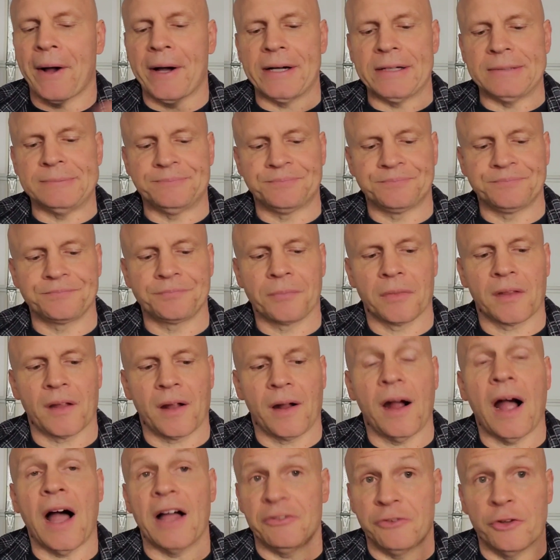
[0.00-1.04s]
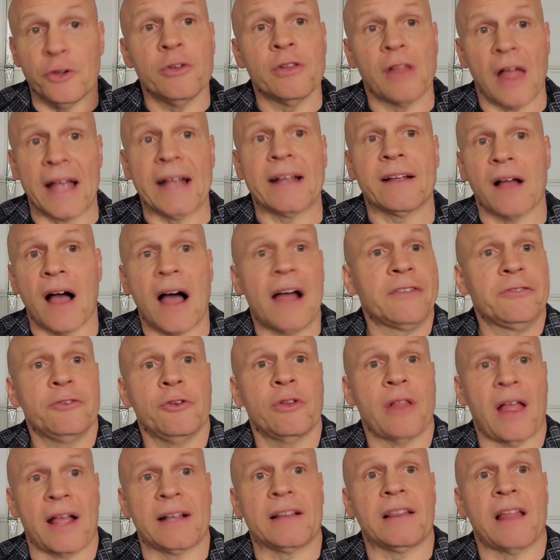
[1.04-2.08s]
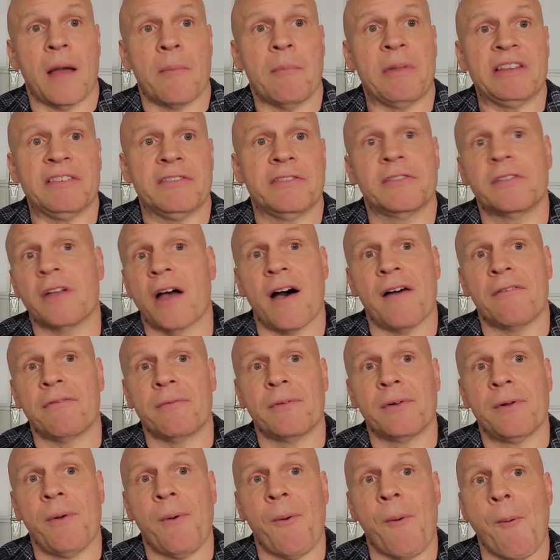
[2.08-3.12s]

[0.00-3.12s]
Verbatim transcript: um, I do like I do like lemon stuff.